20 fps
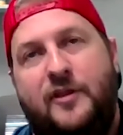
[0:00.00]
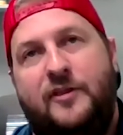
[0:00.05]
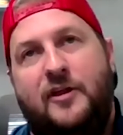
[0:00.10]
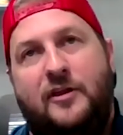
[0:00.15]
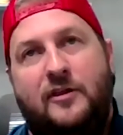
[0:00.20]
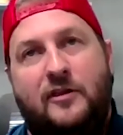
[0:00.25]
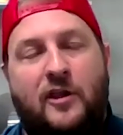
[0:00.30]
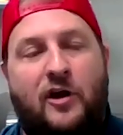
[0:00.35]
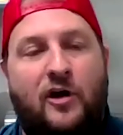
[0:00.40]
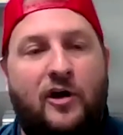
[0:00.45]
the
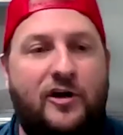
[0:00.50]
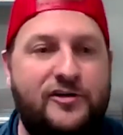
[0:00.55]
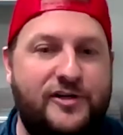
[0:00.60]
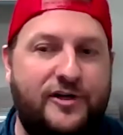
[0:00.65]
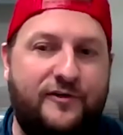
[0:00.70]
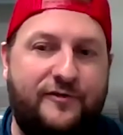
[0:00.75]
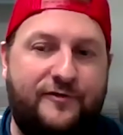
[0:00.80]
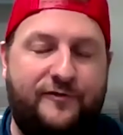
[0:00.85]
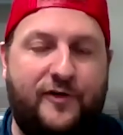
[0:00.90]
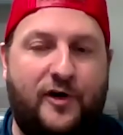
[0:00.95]

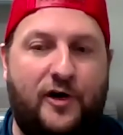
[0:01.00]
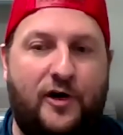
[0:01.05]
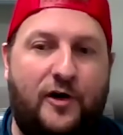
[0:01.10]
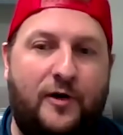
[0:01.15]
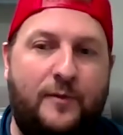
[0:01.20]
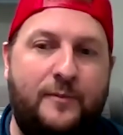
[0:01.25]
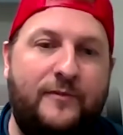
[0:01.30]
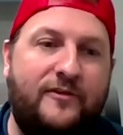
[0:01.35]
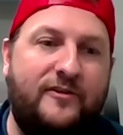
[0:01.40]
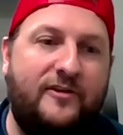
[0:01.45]
larger
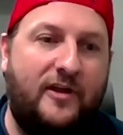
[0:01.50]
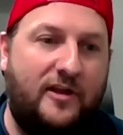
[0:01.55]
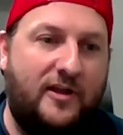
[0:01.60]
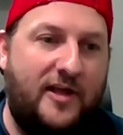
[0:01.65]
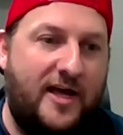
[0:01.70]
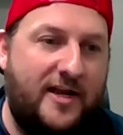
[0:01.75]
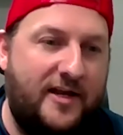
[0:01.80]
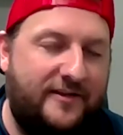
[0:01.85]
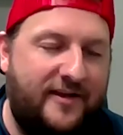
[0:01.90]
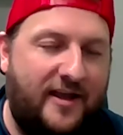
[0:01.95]
firms, a
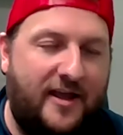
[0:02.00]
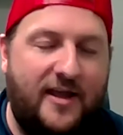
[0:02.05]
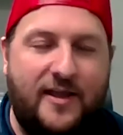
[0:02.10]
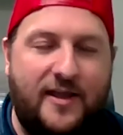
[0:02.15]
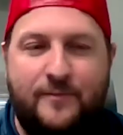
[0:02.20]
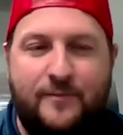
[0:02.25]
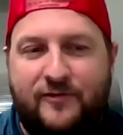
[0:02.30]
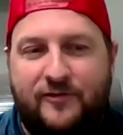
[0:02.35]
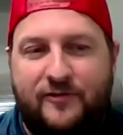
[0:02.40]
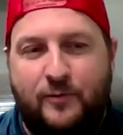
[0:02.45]
lot of
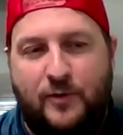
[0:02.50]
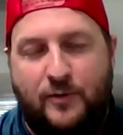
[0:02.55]
times